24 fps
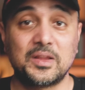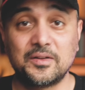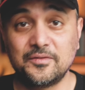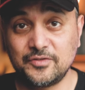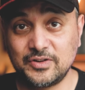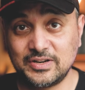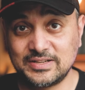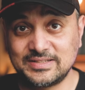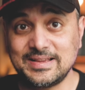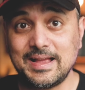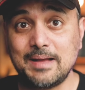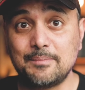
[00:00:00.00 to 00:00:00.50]
For
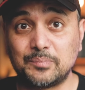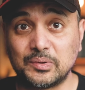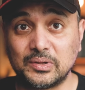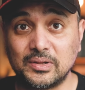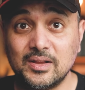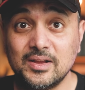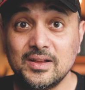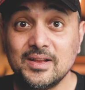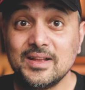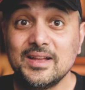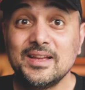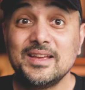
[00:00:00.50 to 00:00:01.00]
example,
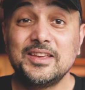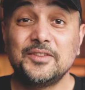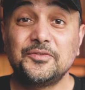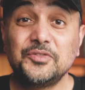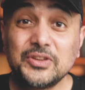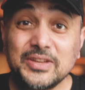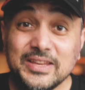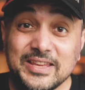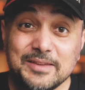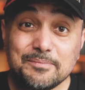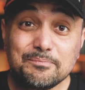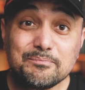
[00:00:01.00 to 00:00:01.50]
if you
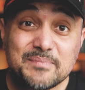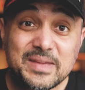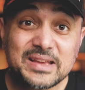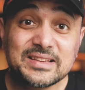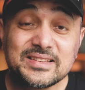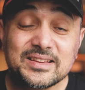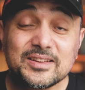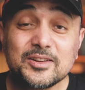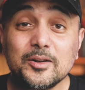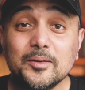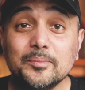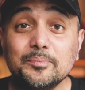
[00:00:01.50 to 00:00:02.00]
keep
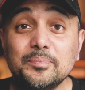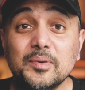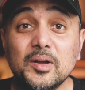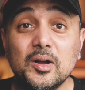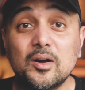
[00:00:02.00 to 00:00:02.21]
messing up